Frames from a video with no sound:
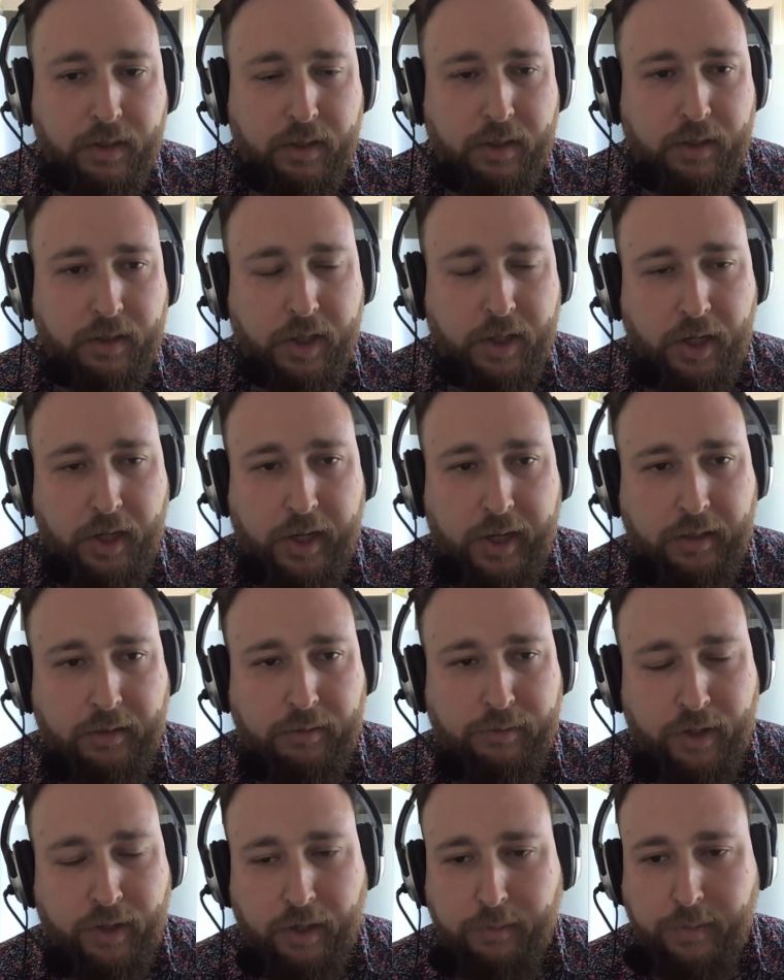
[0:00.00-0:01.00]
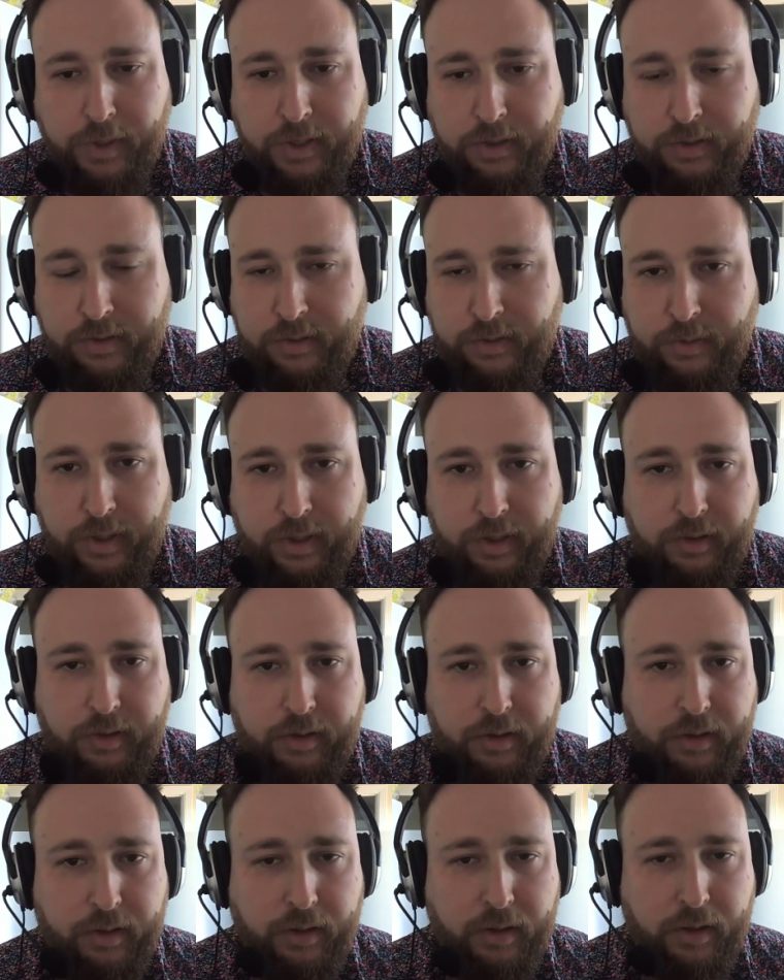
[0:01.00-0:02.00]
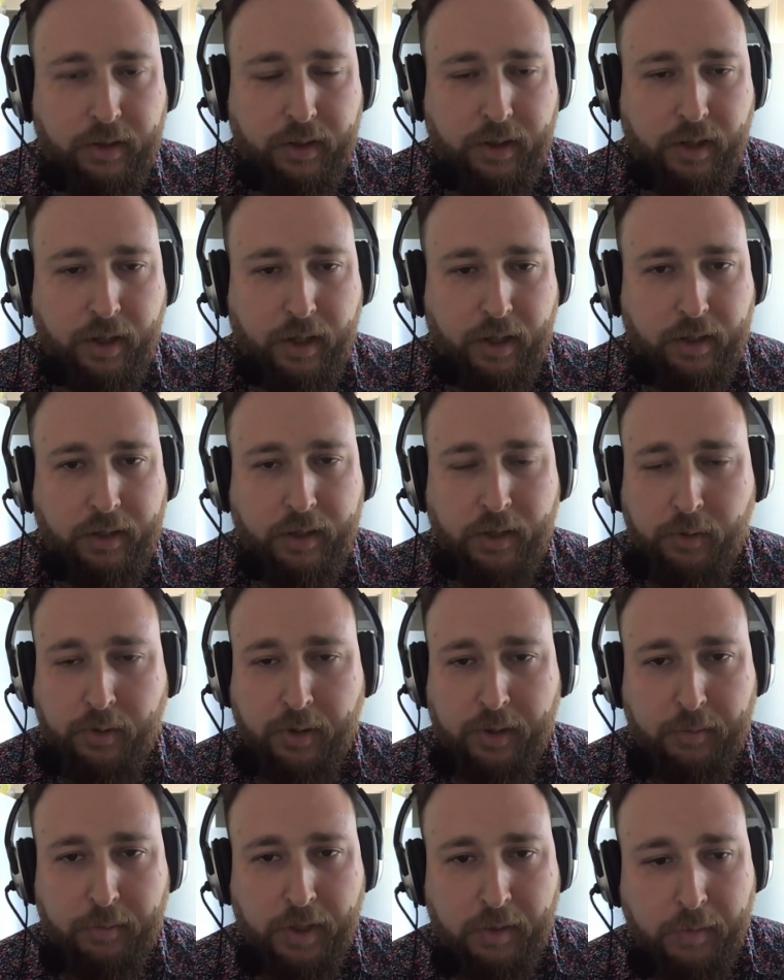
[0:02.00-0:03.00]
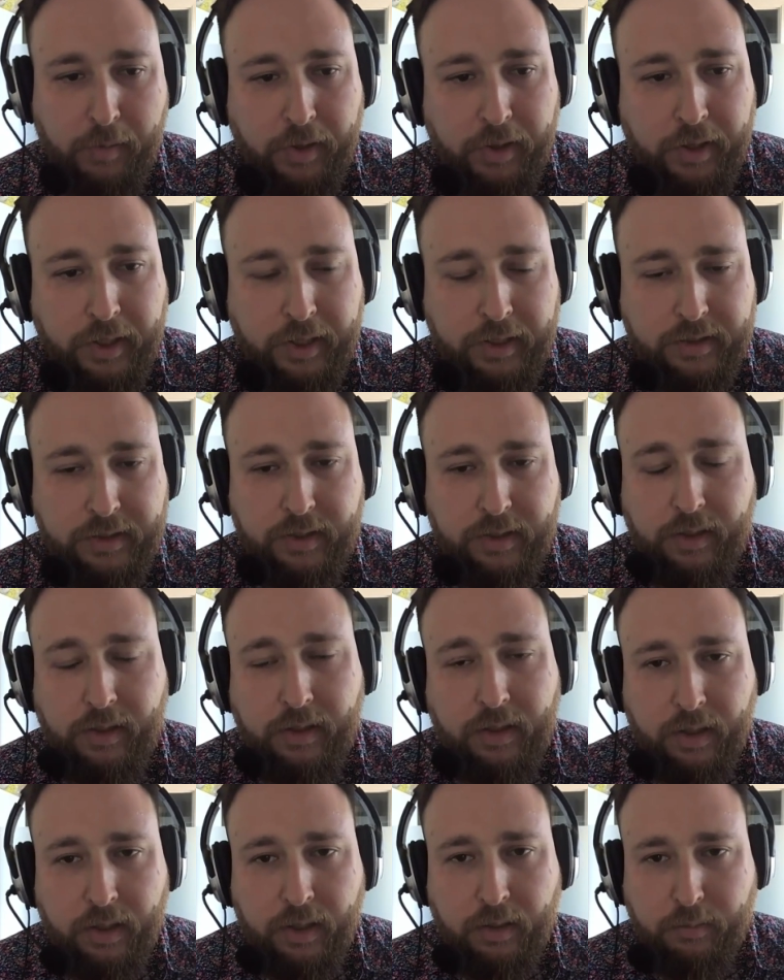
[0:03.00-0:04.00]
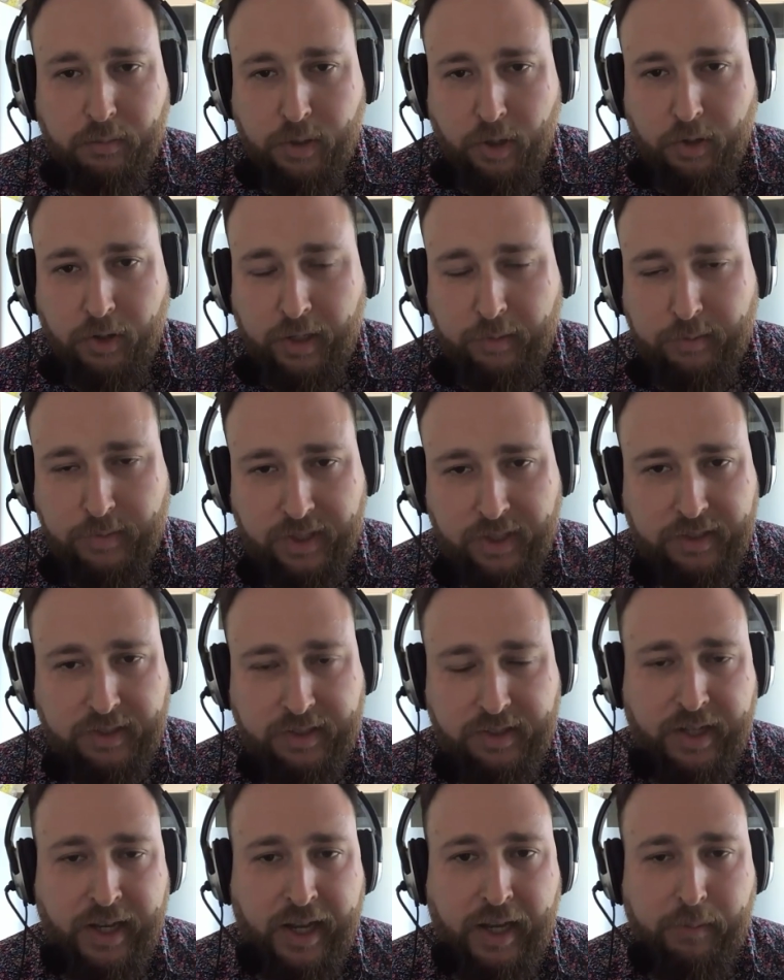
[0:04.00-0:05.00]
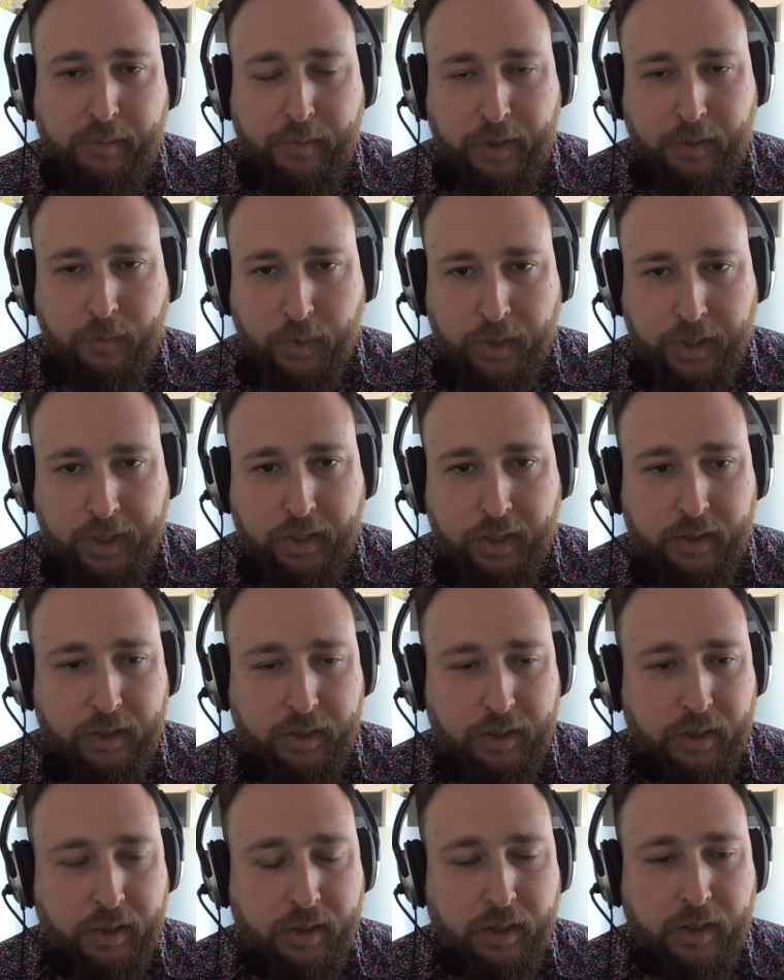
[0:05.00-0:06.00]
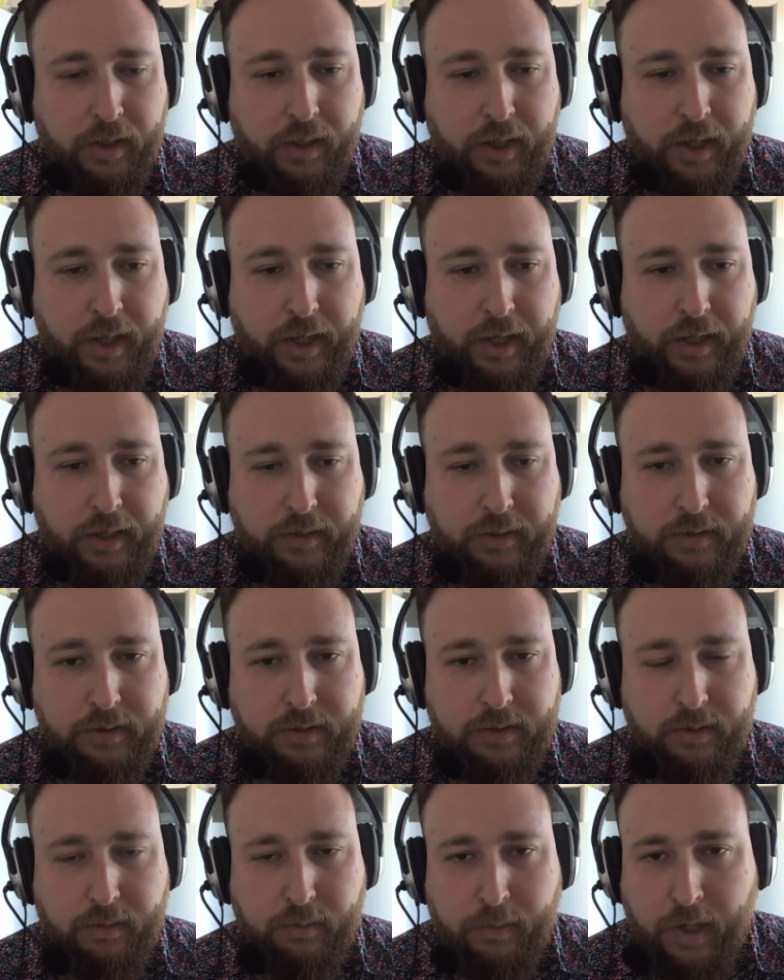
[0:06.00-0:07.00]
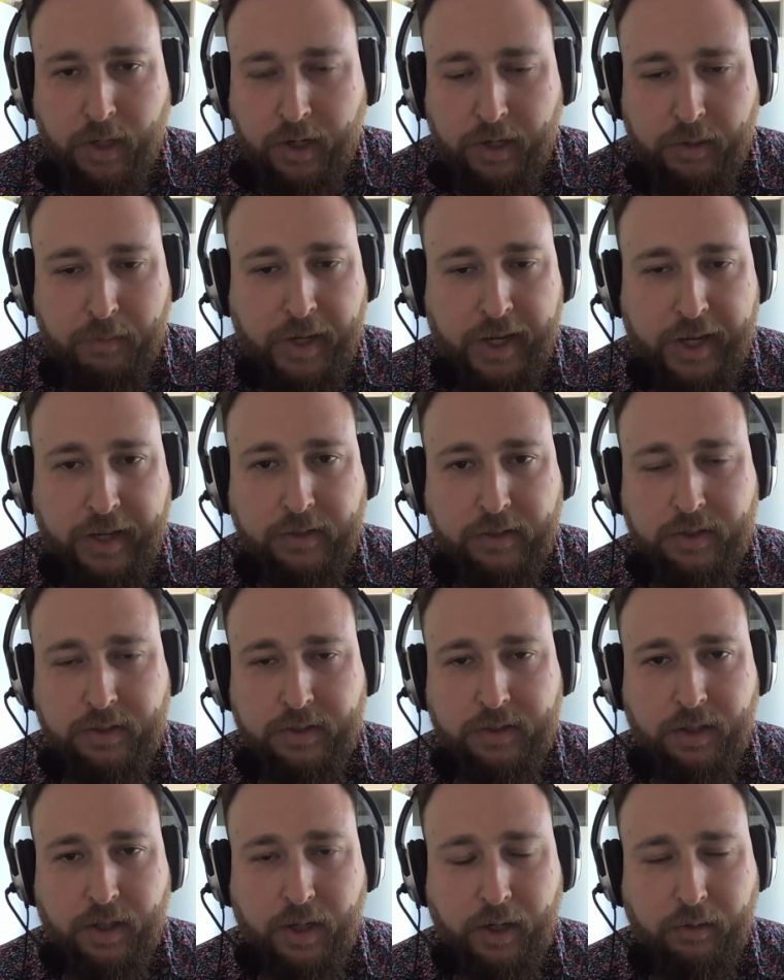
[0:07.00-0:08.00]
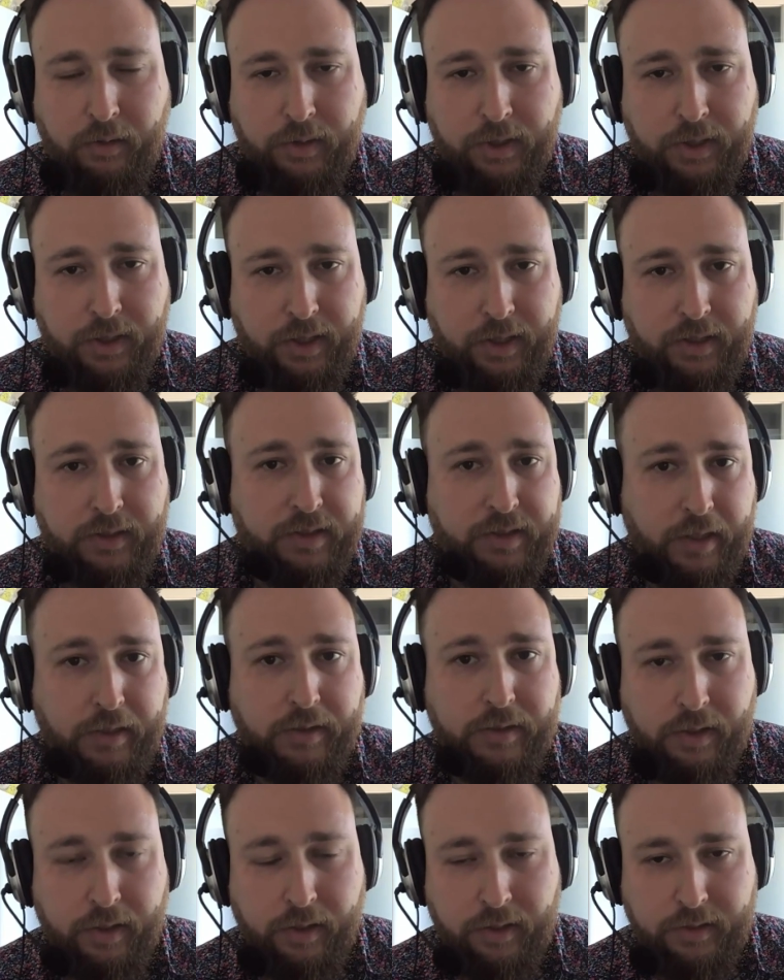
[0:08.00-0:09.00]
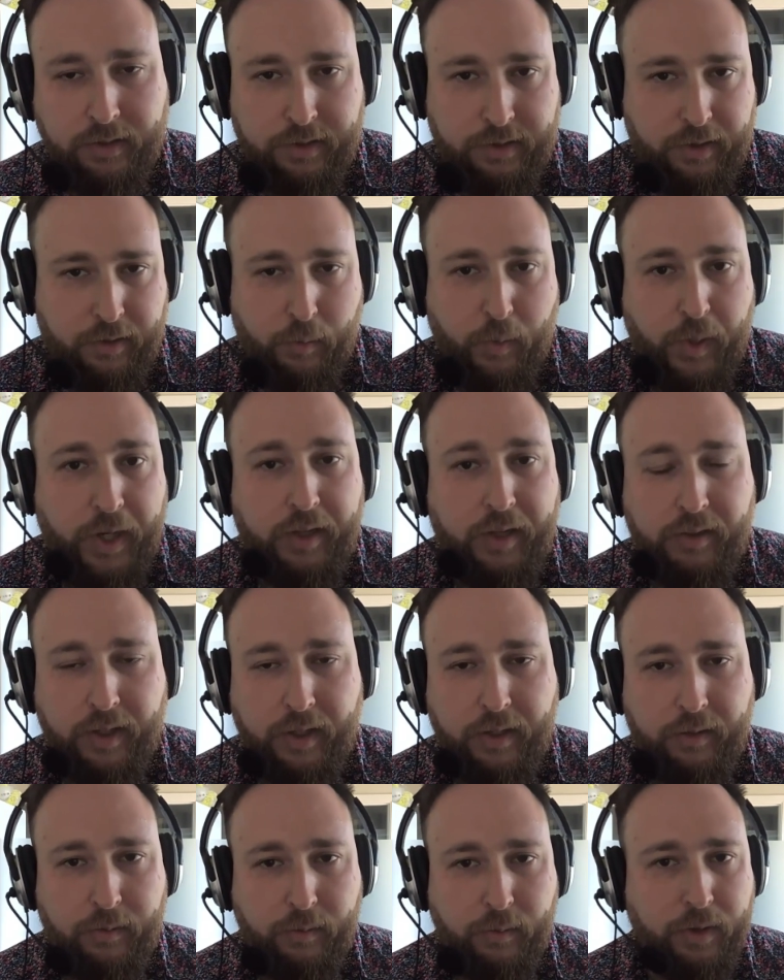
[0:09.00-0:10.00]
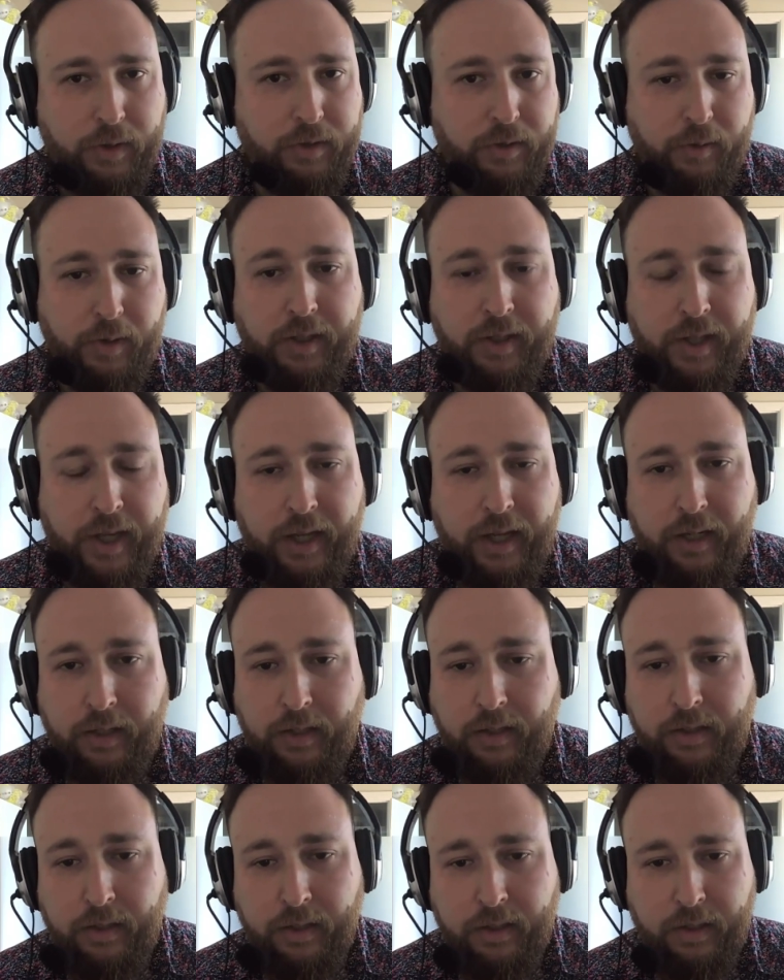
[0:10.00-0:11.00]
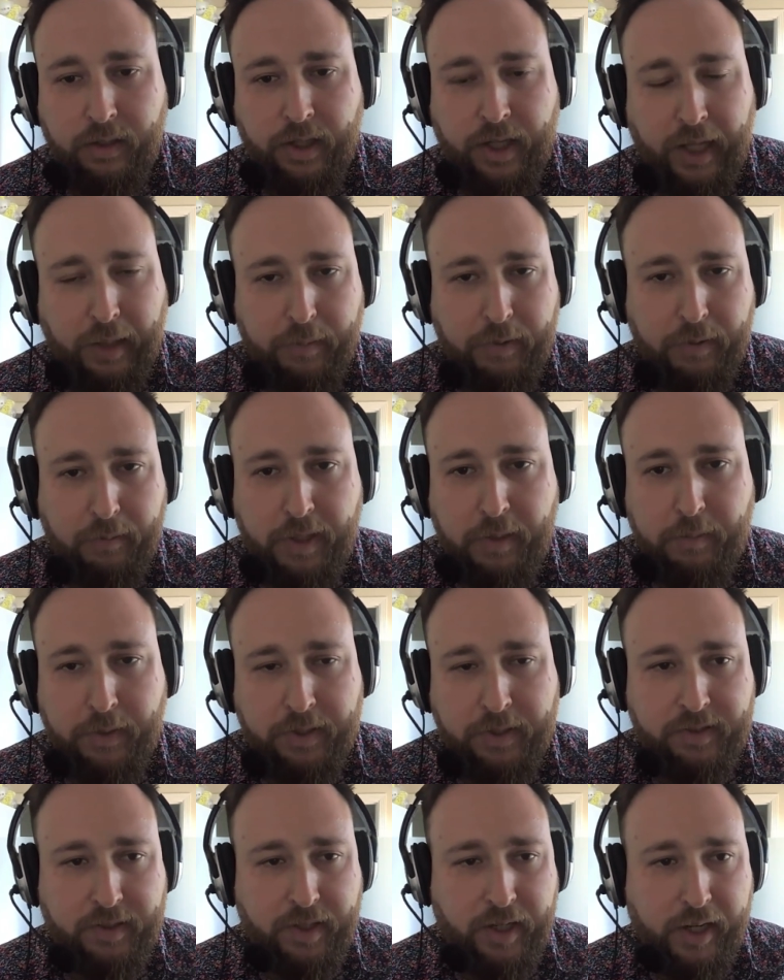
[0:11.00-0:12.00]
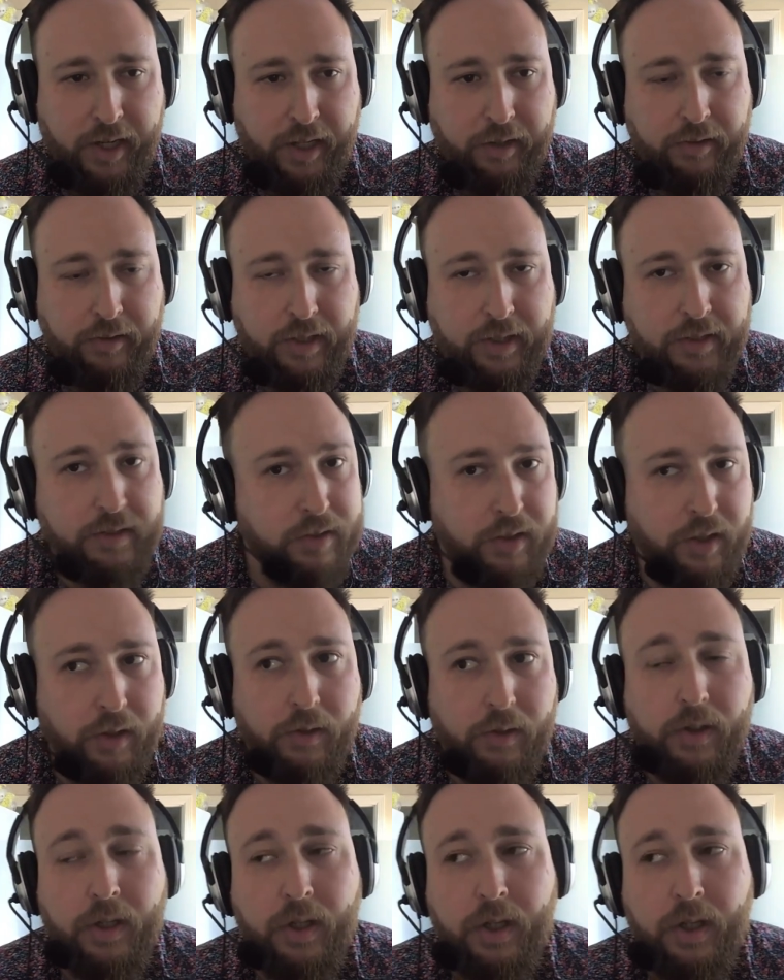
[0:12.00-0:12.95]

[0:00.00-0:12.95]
connect farmers with low income communities. And programs like SNAP and WIC and Market Match are really essential. It's the way that we're doing that and helping people to stay healthy. So